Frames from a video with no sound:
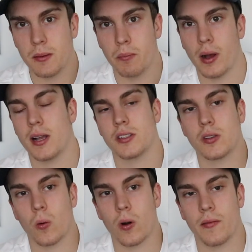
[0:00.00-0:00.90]
bus,
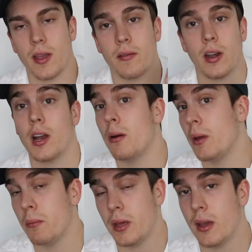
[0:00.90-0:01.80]
or if you have an
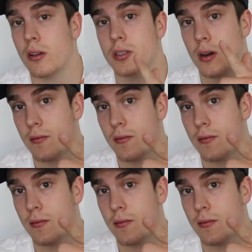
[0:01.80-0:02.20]
Airbnb host or a